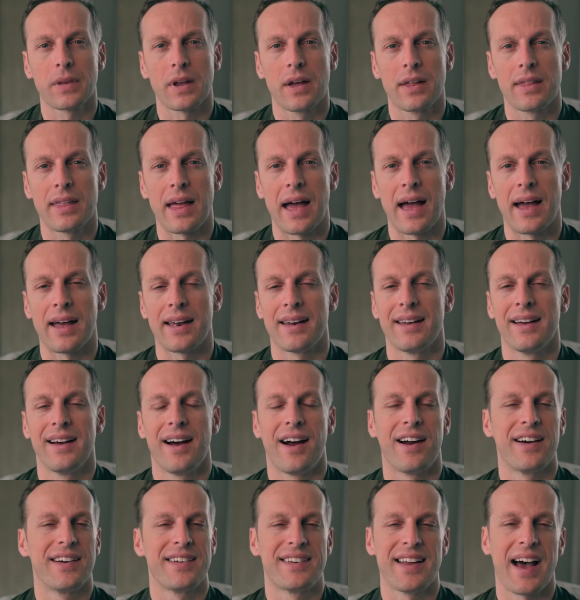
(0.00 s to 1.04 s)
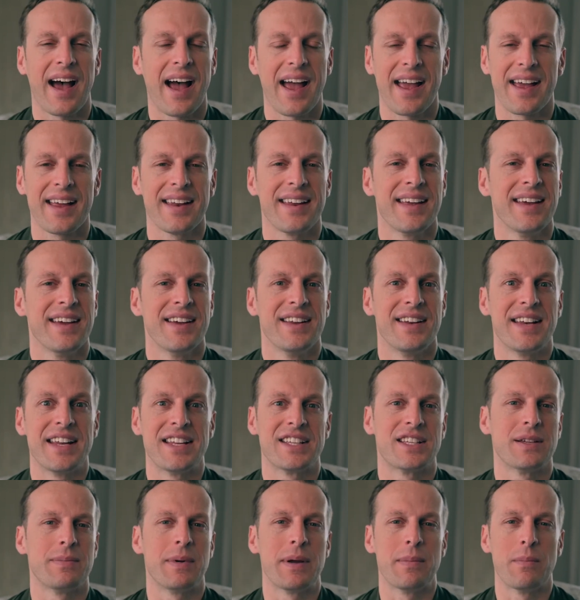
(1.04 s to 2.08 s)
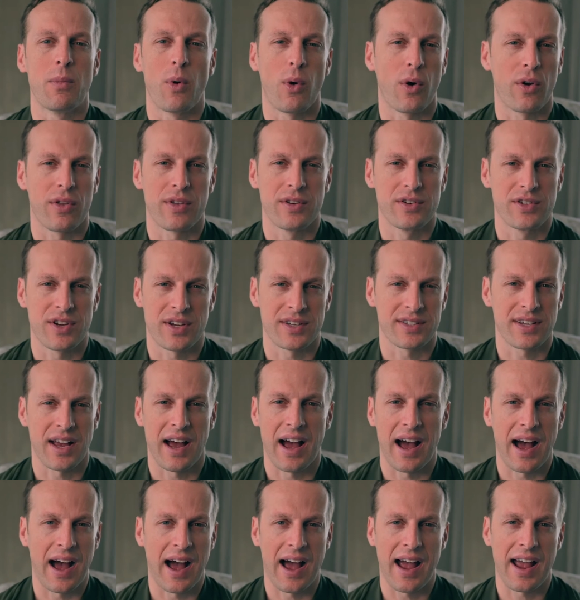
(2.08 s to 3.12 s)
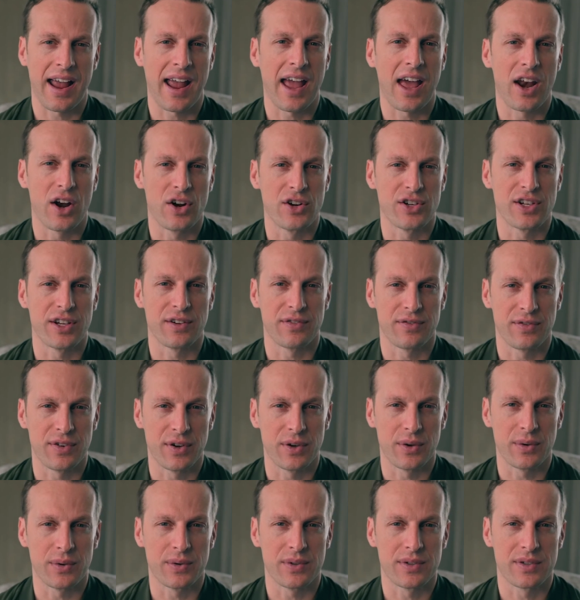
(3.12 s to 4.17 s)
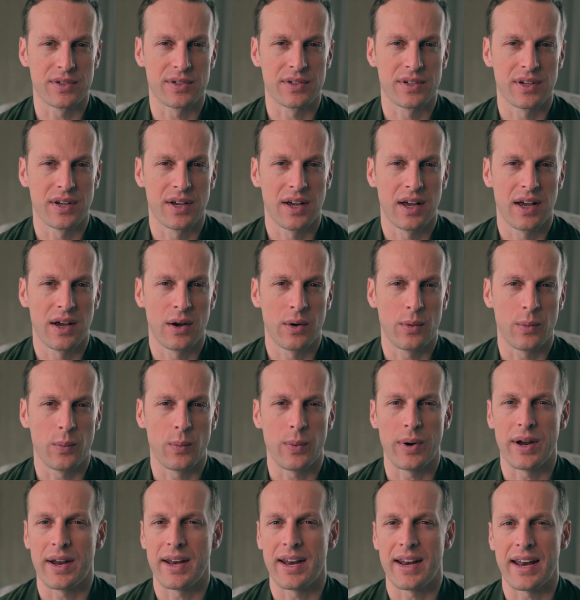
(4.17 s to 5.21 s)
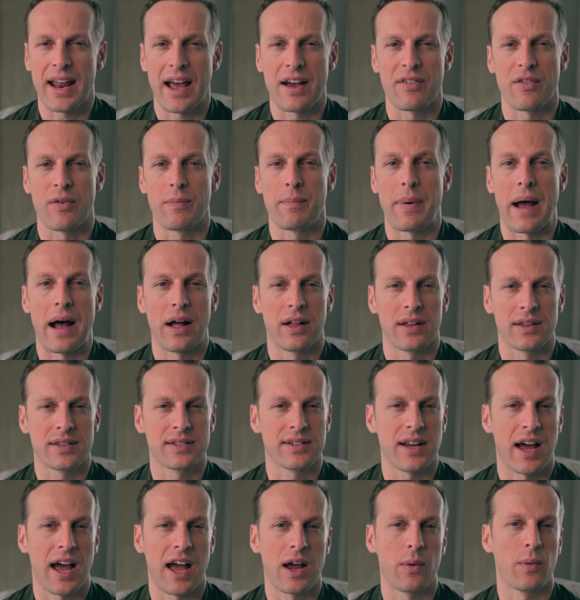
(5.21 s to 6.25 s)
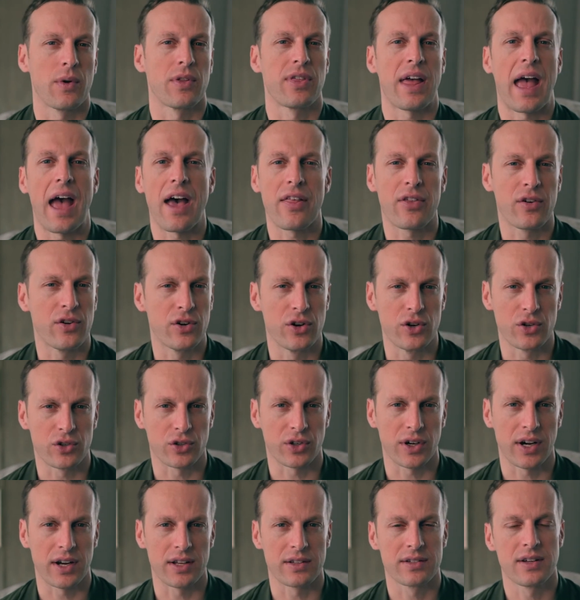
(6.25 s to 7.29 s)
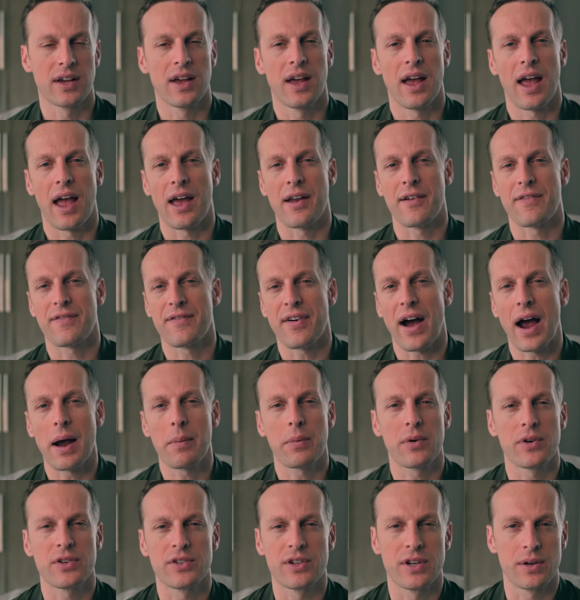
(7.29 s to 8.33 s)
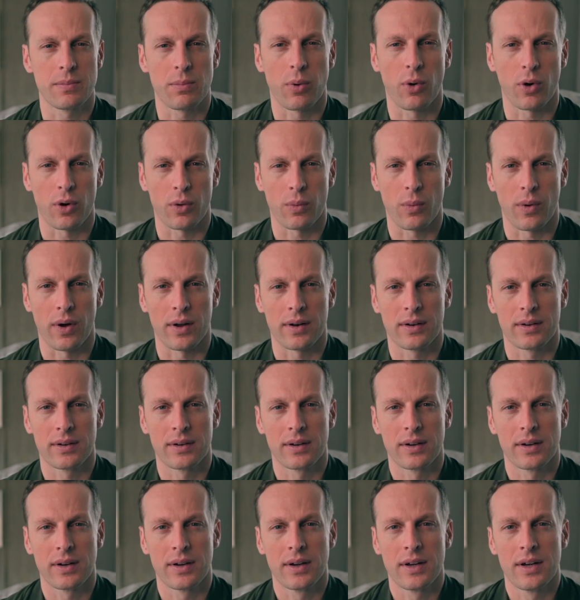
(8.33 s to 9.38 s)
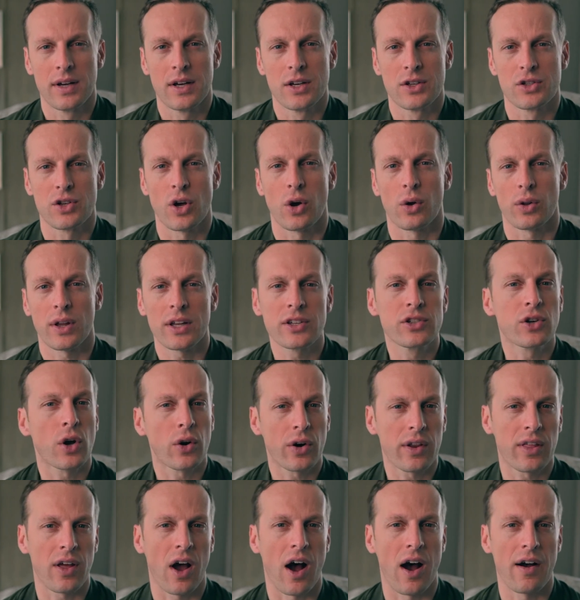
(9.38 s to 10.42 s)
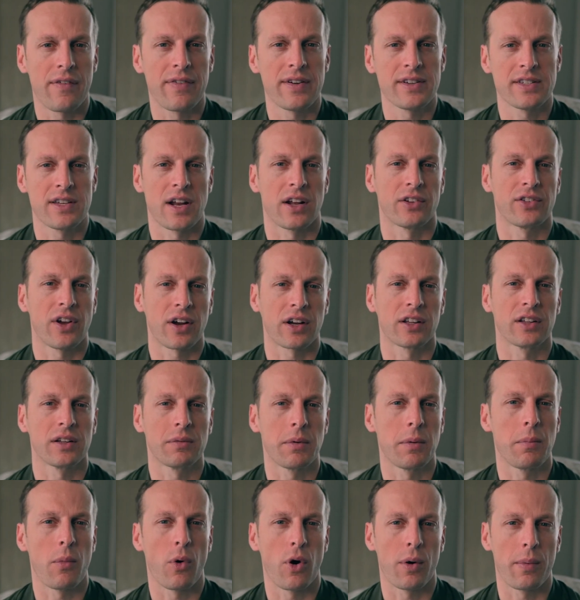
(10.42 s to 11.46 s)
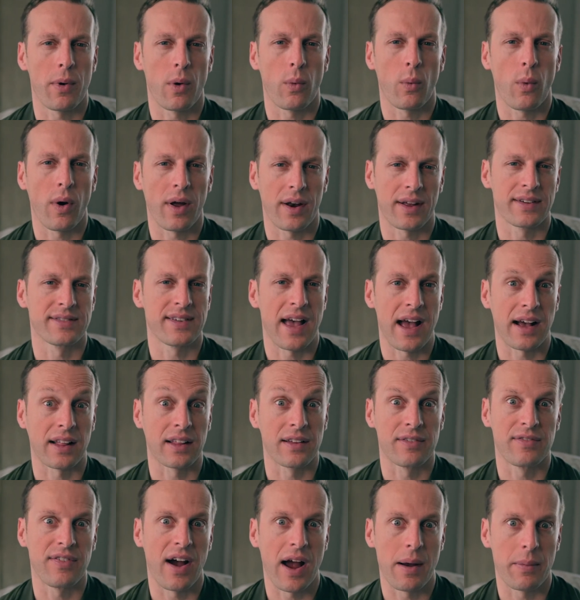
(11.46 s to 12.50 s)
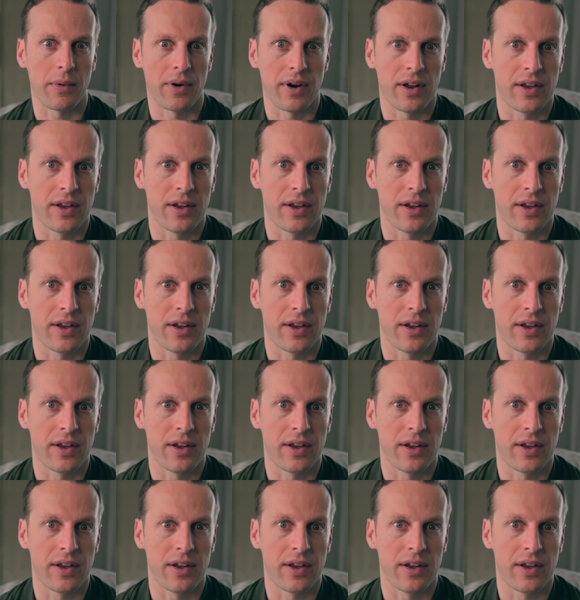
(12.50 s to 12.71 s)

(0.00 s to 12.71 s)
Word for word: that our diet needs to be more than just high energy foods. We need to have a balanced diet with other nutrients, and fiber is an important one. So let's go to the office and I'll talk a little bit more about what exactly fiber